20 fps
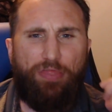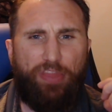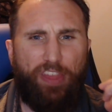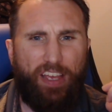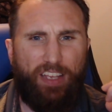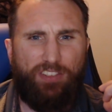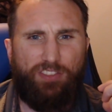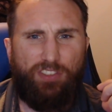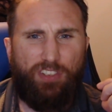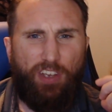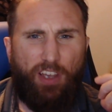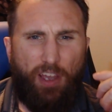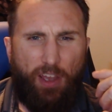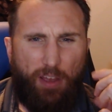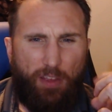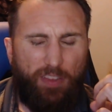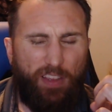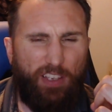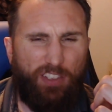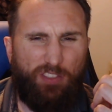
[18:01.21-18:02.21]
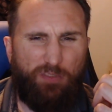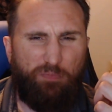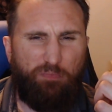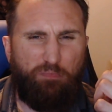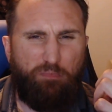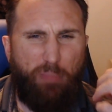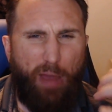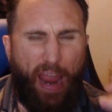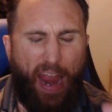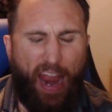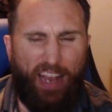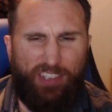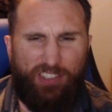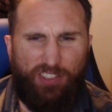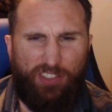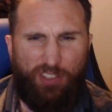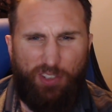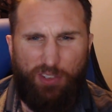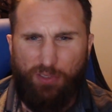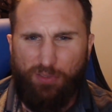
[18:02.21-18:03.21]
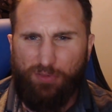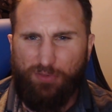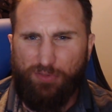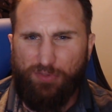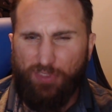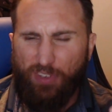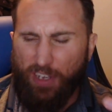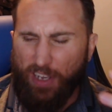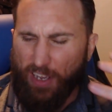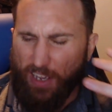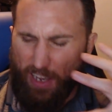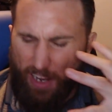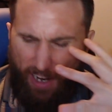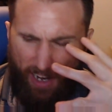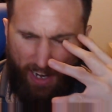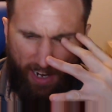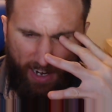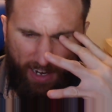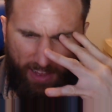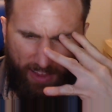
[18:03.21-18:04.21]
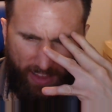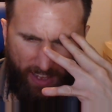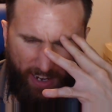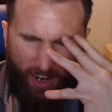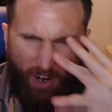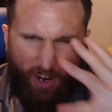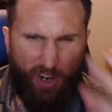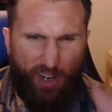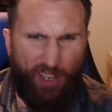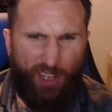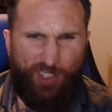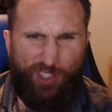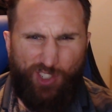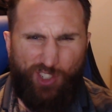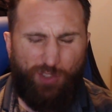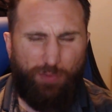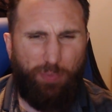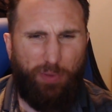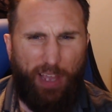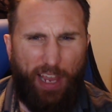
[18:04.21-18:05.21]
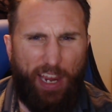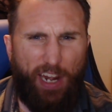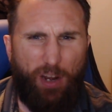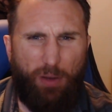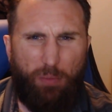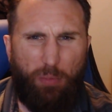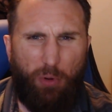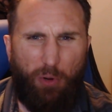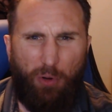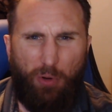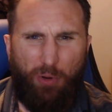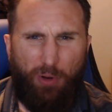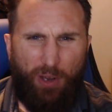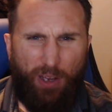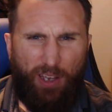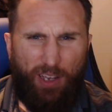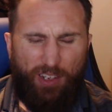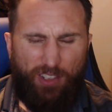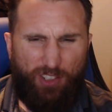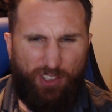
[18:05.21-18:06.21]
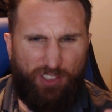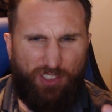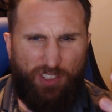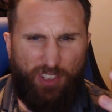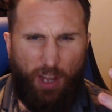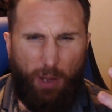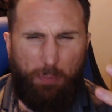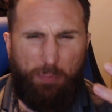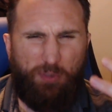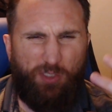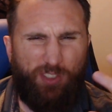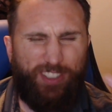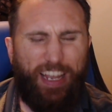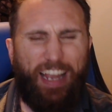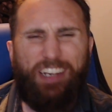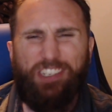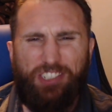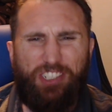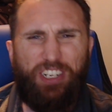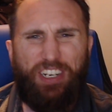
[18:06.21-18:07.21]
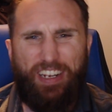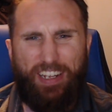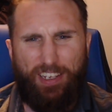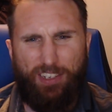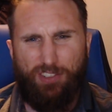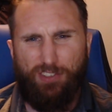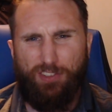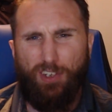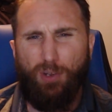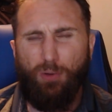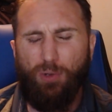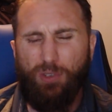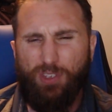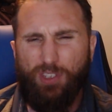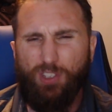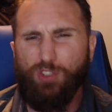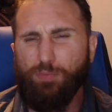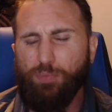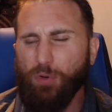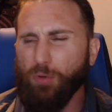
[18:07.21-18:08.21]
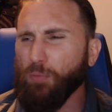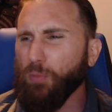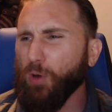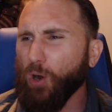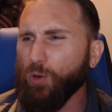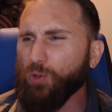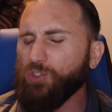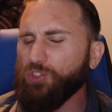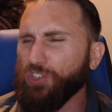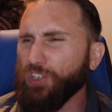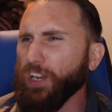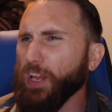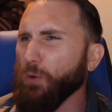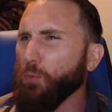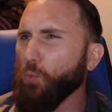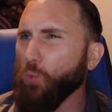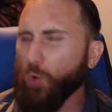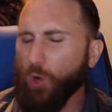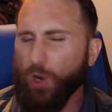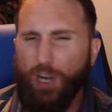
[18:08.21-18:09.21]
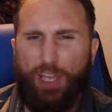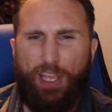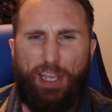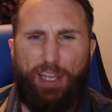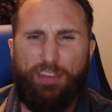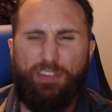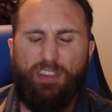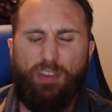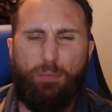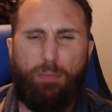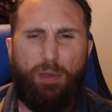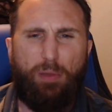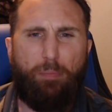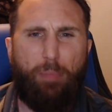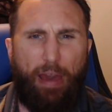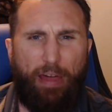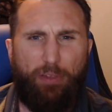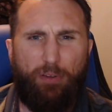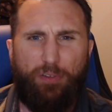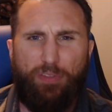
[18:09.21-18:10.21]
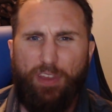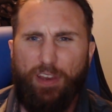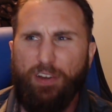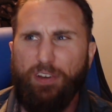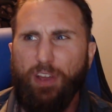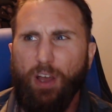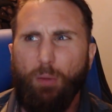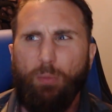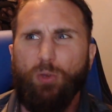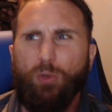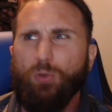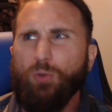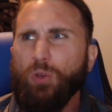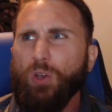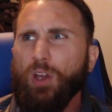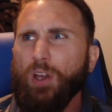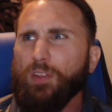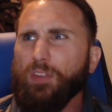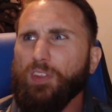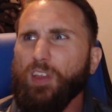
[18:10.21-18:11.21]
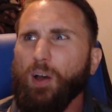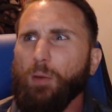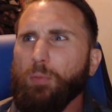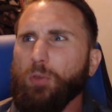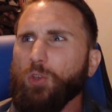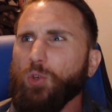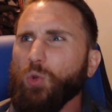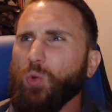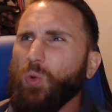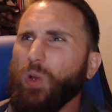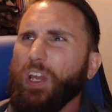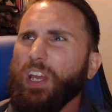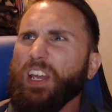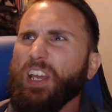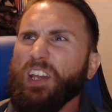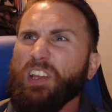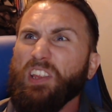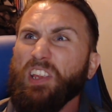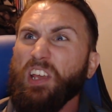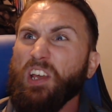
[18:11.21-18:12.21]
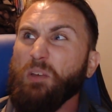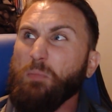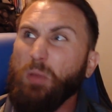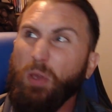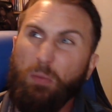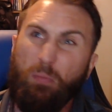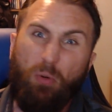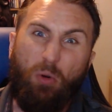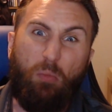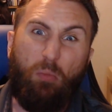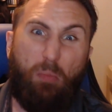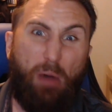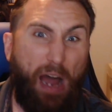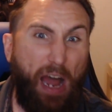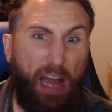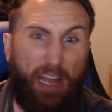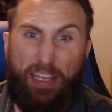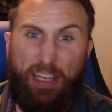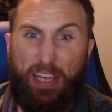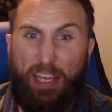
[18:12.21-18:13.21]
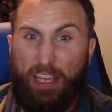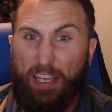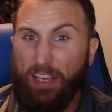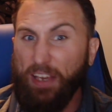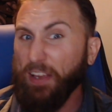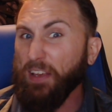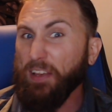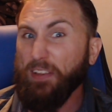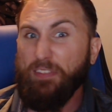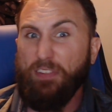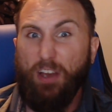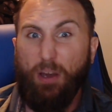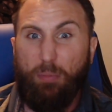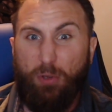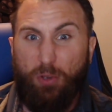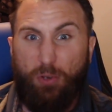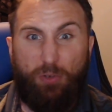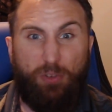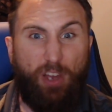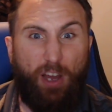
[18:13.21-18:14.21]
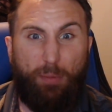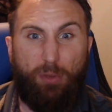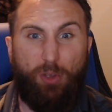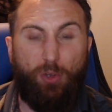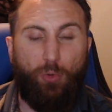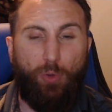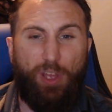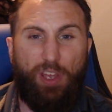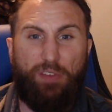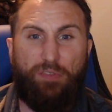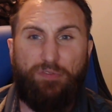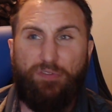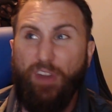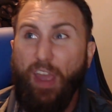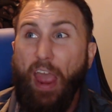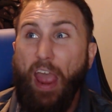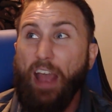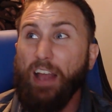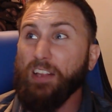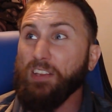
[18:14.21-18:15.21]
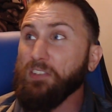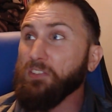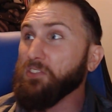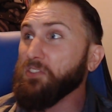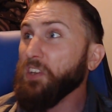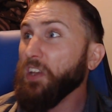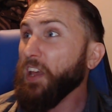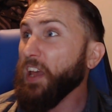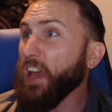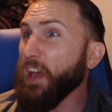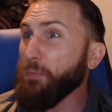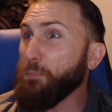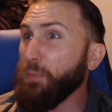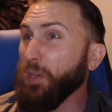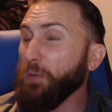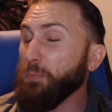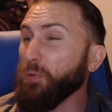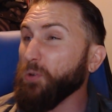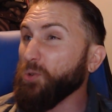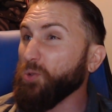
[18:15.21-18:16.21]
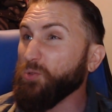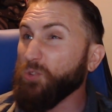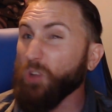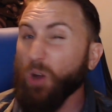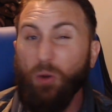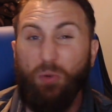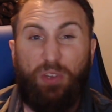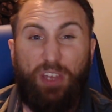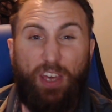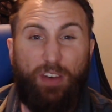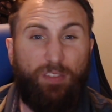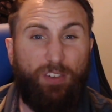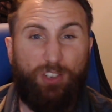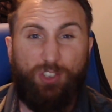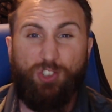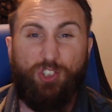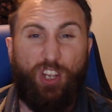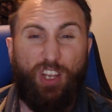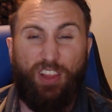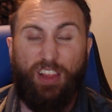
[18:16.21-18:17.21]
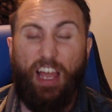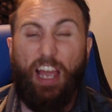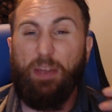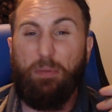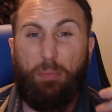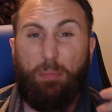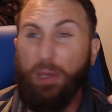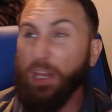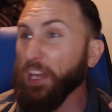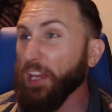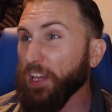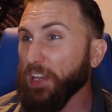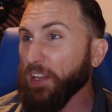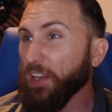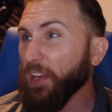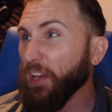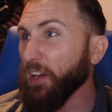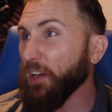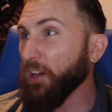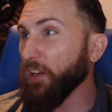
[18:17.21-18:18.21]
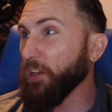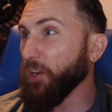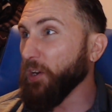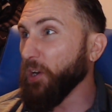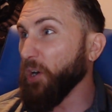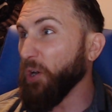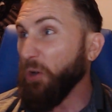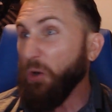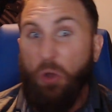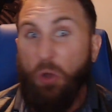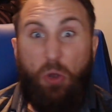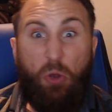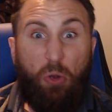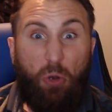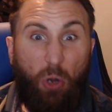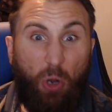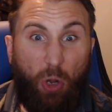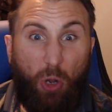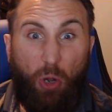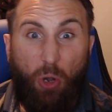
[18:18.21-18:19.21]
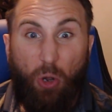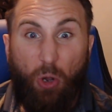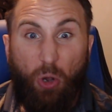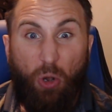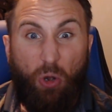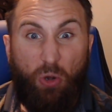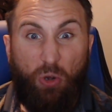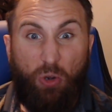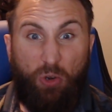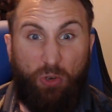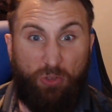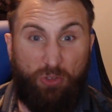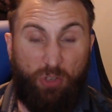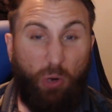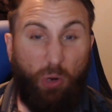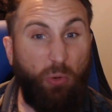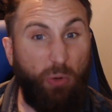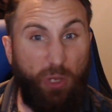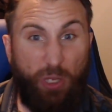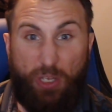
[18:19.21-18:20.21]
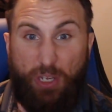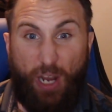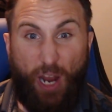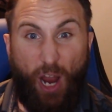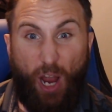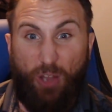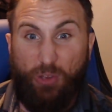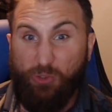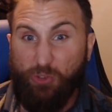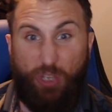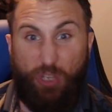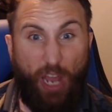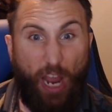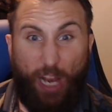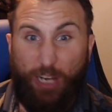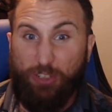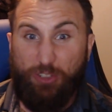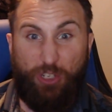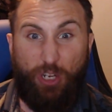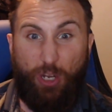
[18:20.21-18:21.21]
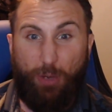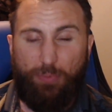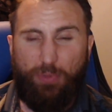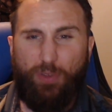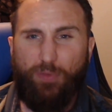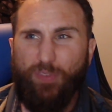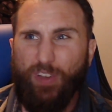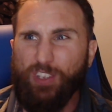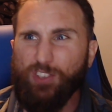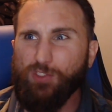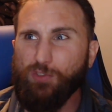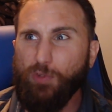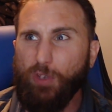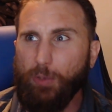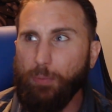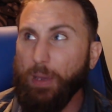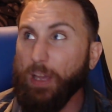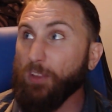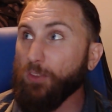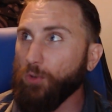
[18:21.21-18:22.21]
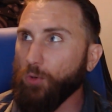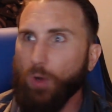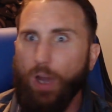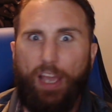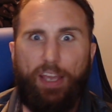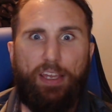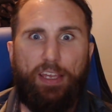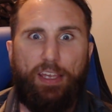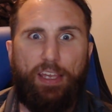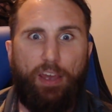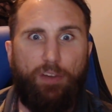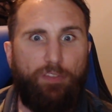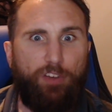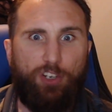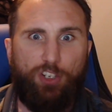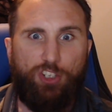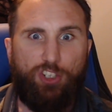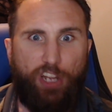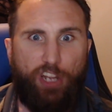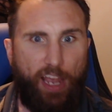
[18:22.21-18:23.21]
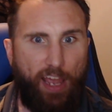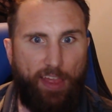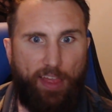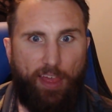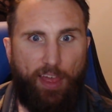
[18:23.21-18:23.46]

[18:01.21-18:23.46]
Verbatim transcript: this this massive uh, like unexplainable just obsession is with this promotion and wanting it to be better than WWE and people mocking WWE fans and people who don't give a shit like me. You know, oh, oh, oh Tony Khan's catching up to Vince McMahon. Do I give a shit?